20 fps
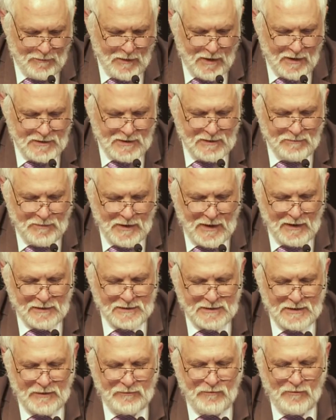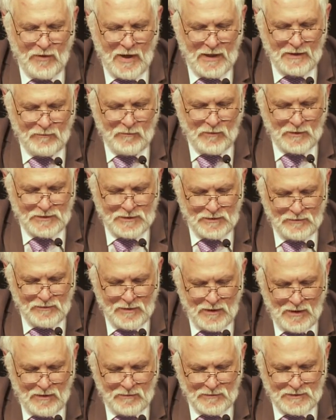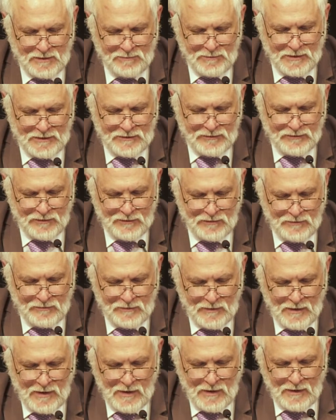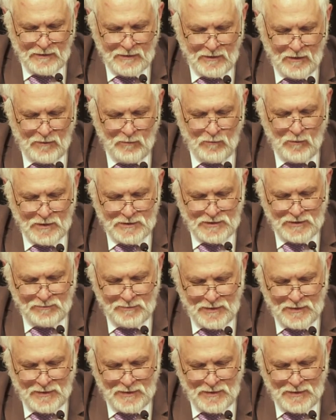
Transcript: Martin Bell said, write what you know to be true, not what you